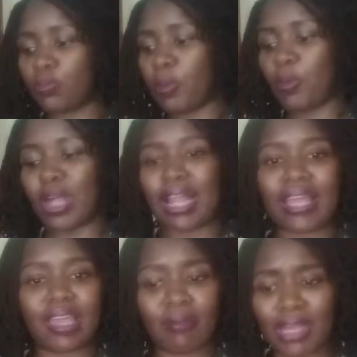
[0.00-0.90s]
People are
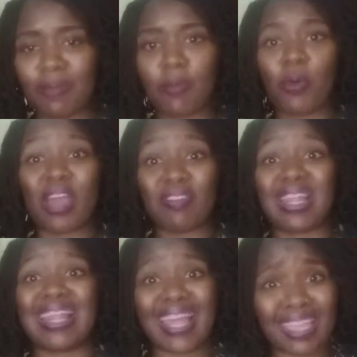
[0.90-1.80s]
lacking money, people are
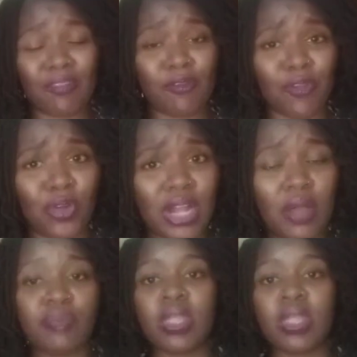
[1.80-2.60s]
even lacking food,